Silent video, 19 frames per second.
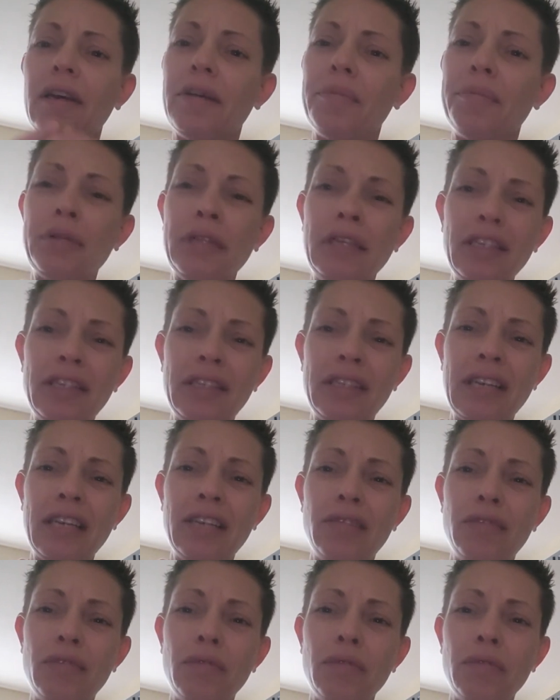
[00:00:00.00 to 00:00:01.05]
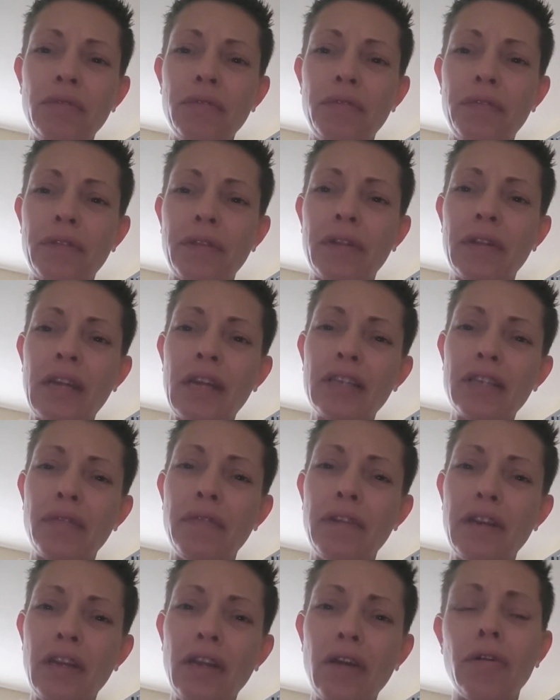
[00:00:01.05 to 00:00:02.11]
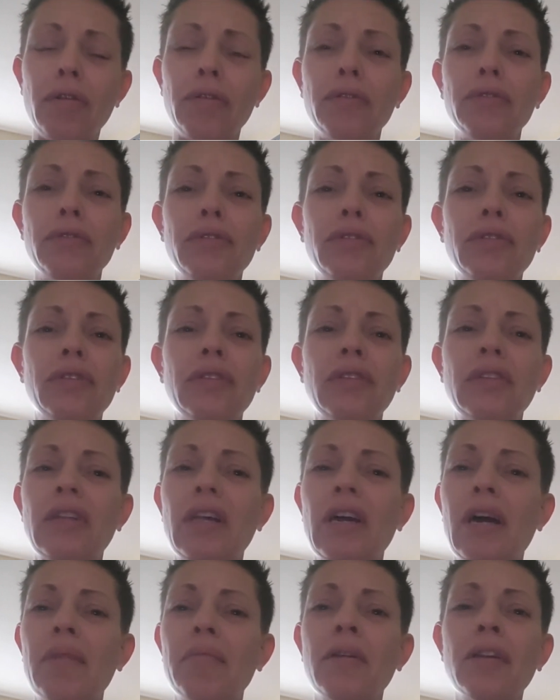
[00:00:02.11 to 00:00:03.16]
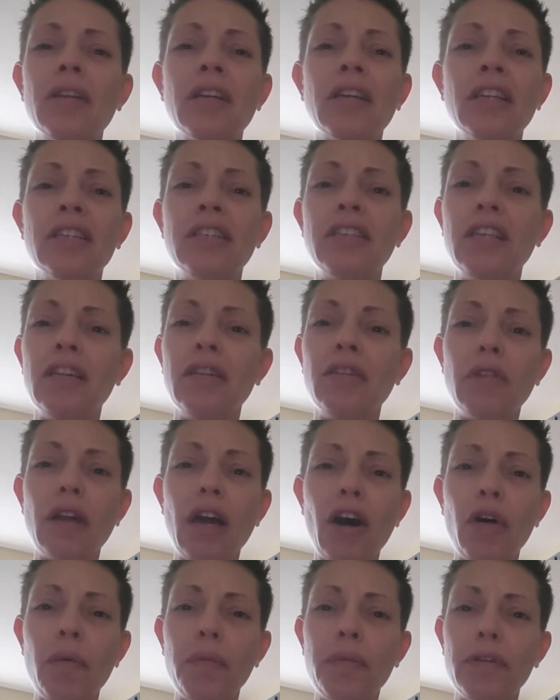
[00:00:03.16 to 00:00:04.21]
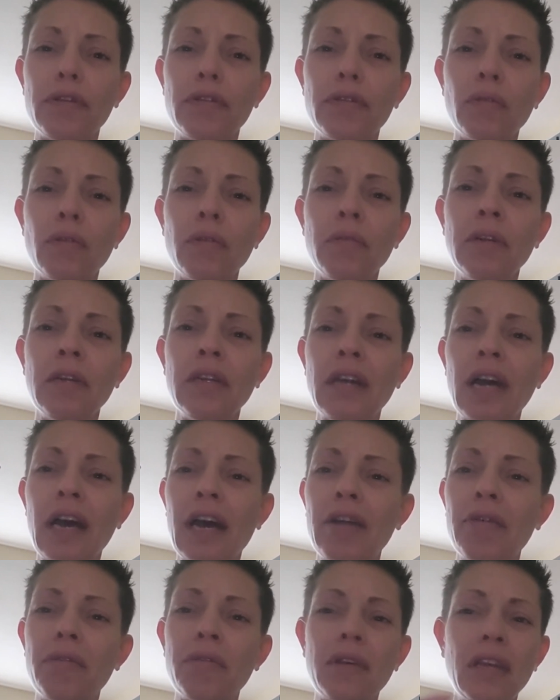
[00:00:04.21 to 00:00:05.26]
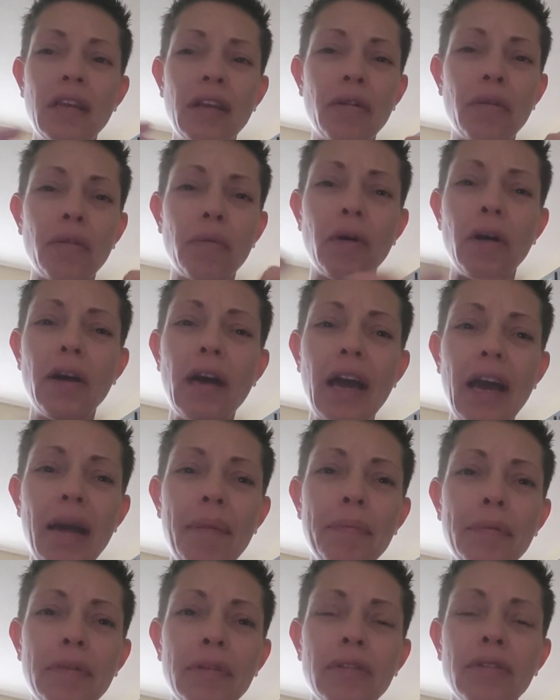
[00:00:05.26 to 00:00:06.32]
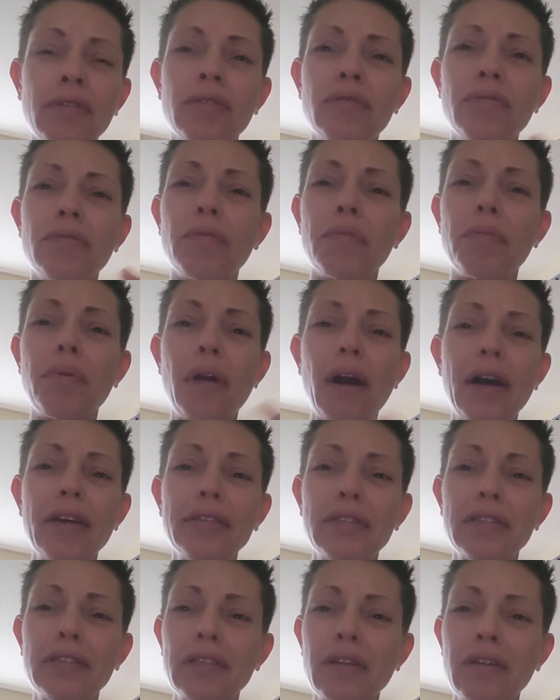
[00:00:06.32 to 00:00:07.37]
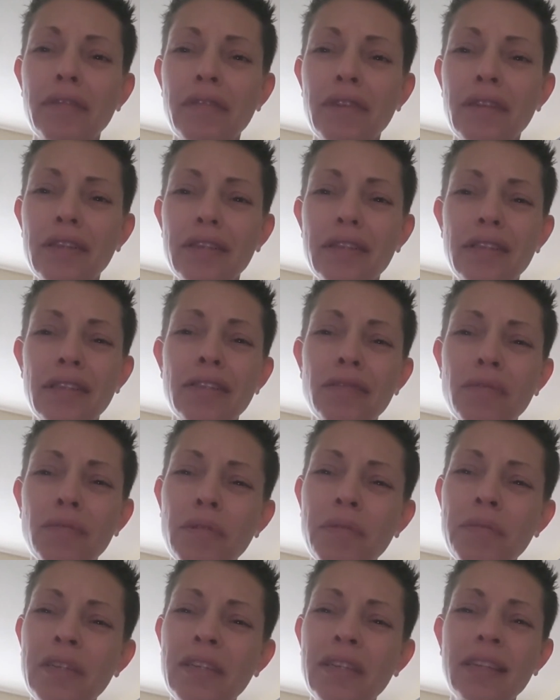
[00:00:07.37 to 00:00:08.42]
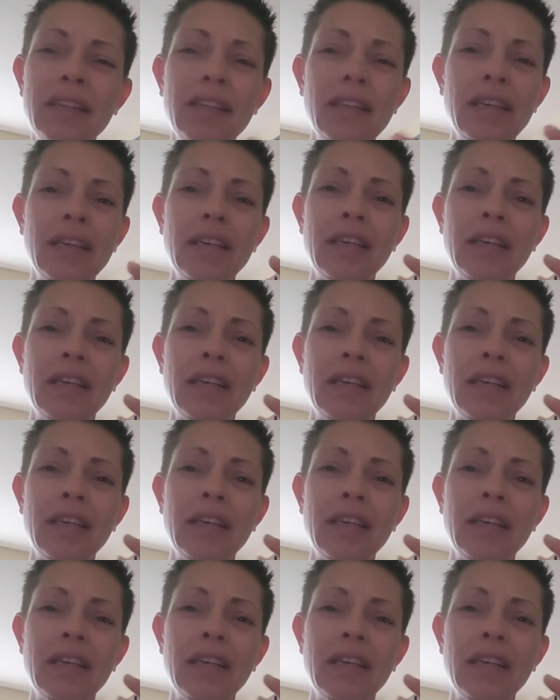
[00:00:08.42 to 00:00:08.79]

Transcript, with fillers: Please stay tuned for the next videos. I'm going to continue to help this woman. I don't care what happens through the process of this. This woman